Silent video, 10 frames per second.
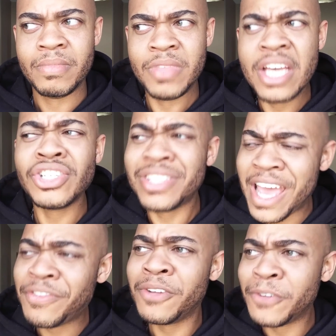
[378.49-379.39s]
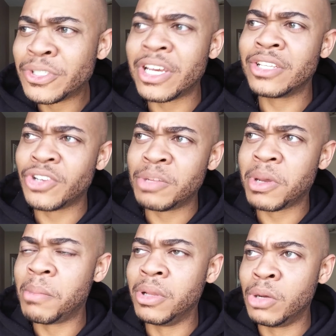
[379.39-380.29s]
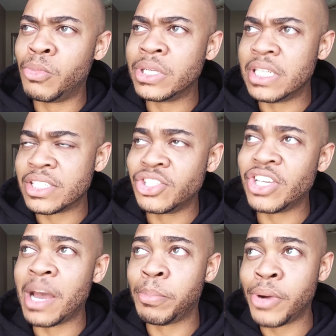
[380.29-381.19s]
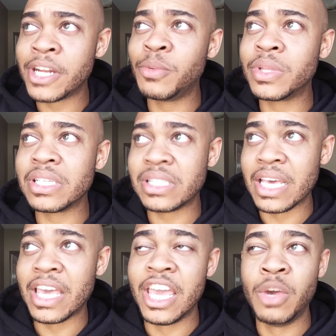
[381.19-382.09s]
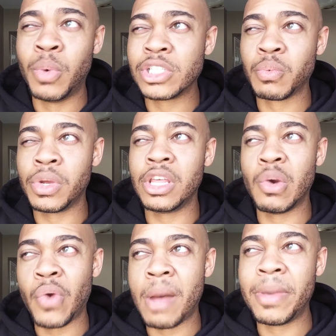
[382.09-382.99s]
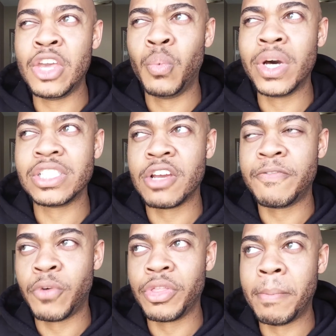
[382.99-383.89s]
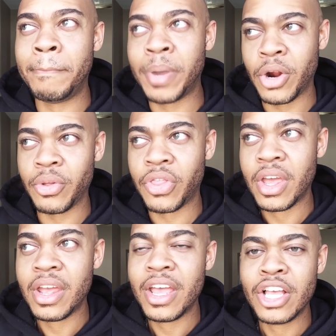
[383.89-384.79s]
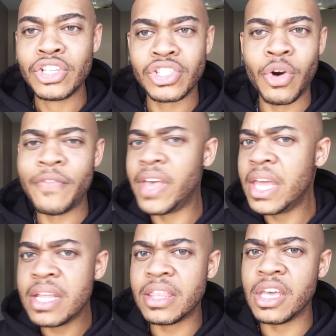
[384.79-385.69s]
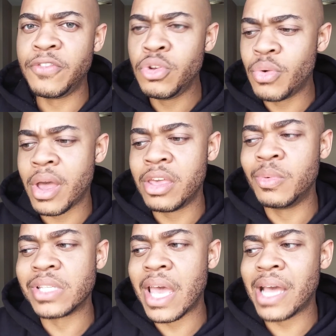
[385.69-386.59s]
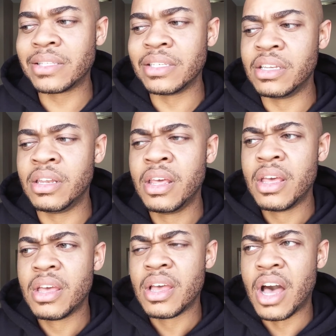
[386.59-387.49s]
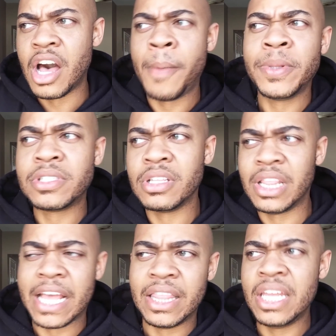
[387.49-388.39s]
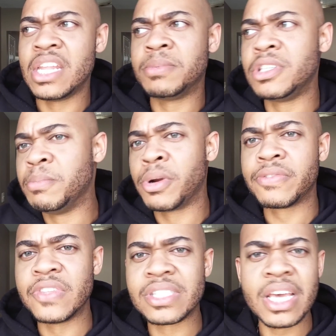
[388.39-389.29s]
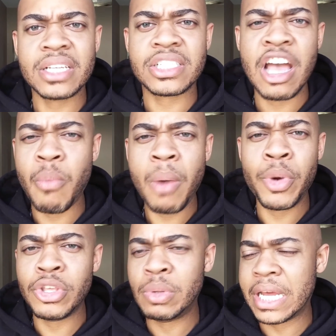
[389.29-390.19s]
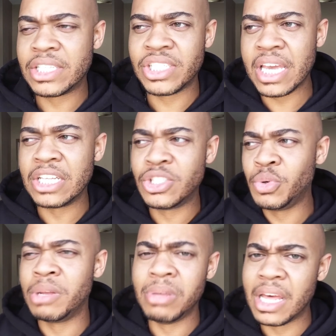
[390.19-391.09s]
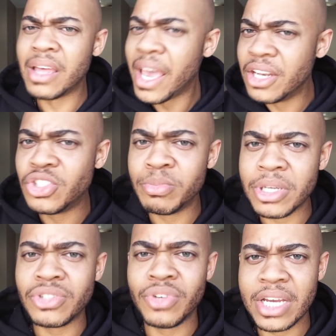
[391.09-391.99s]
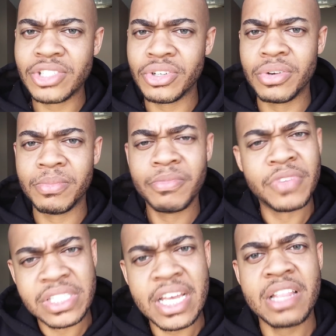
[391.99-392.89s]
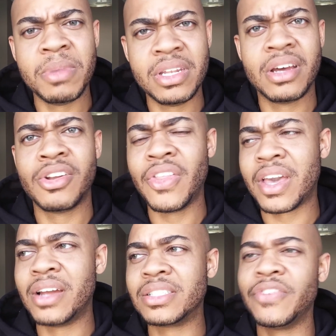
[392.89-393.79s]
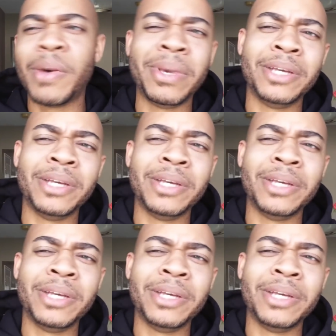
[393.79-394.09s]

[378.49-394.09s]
Yeah, she said after the first child, it started to become a little more distant. She got pregnant with the second and he wasn't really around, but he was there for the birth. So if anything, if you know how he was acting up into like leading up to the birth of the second child, why wouldn't you like check into it and be like, hey, did you make sure you got your vasectomy done and all that kind of stuff? I